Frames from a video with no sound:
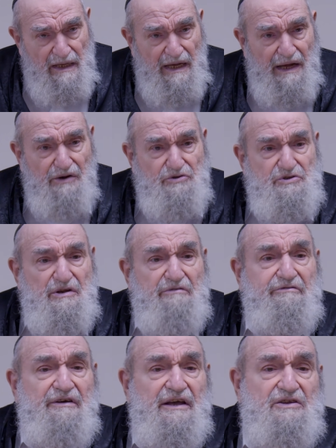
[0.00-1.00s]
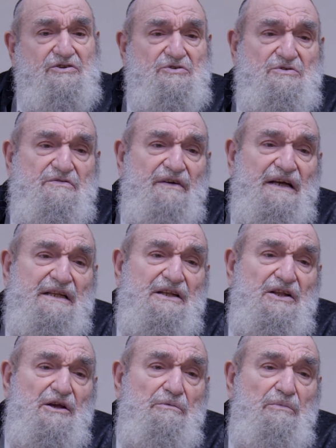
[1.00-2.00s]
How does it affect you? I
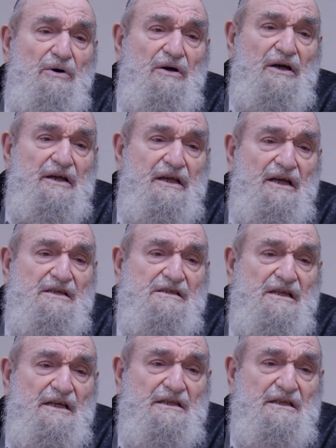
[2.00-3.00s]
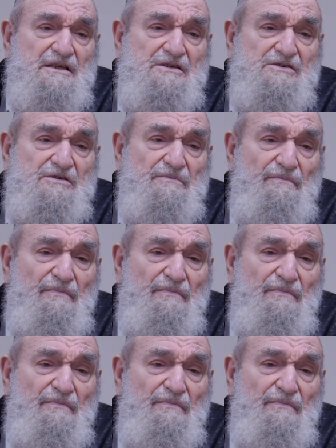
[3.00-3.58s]
don't a case like this.